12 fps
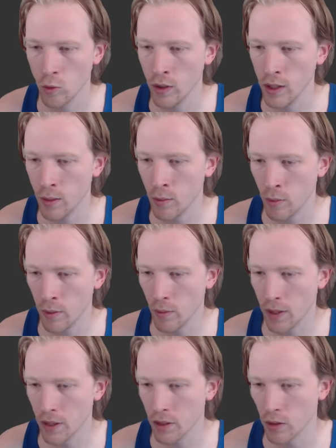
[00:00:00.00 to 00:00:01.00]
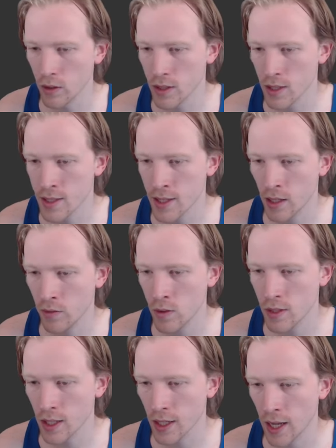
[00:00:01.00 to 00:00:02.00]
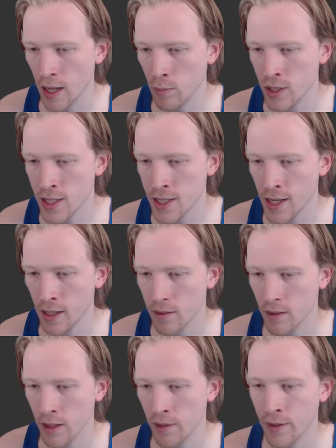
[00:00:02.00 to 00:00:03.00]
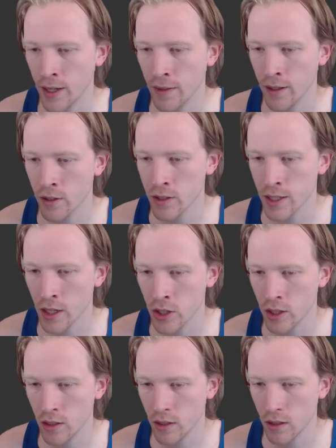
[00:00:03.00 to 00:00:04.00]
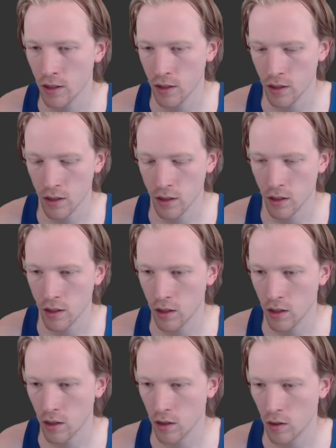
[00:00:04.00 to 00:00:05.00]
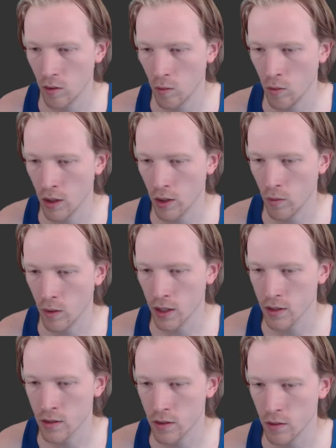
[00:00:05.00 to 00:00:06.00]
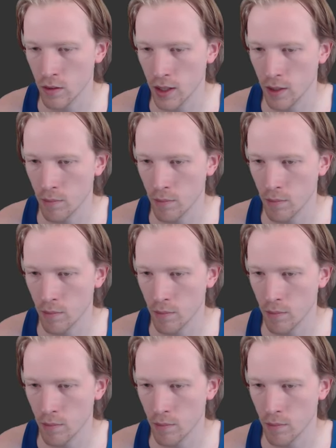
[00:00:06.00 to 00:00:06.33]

Really what we want to do is instead of using an empty set and finding the intersection, we're going to want to